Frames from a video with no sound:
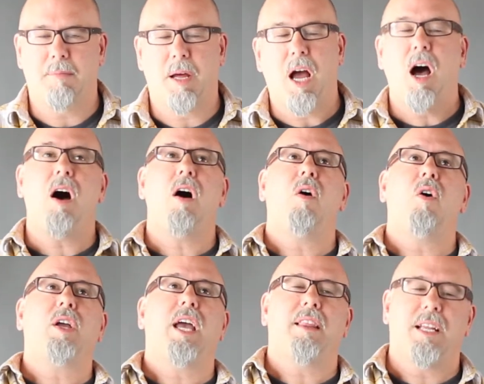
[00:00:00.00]
I'm like,
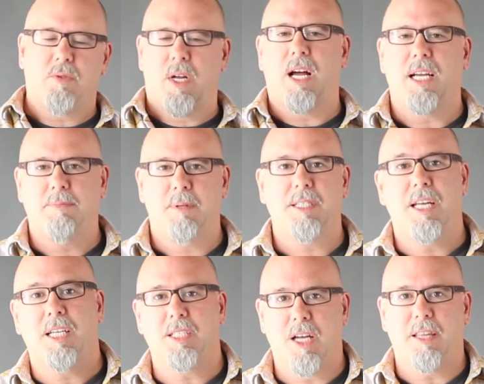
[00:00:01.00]
oh, okay, that's right, high-speed
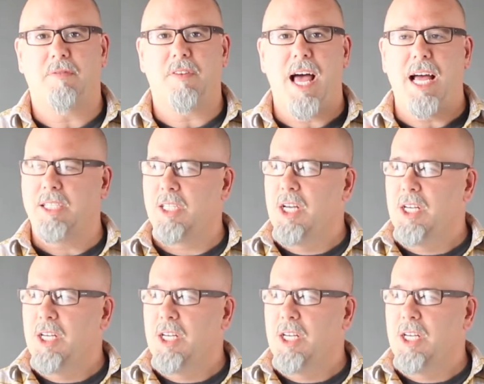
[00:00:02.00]
sync, it's on the flash.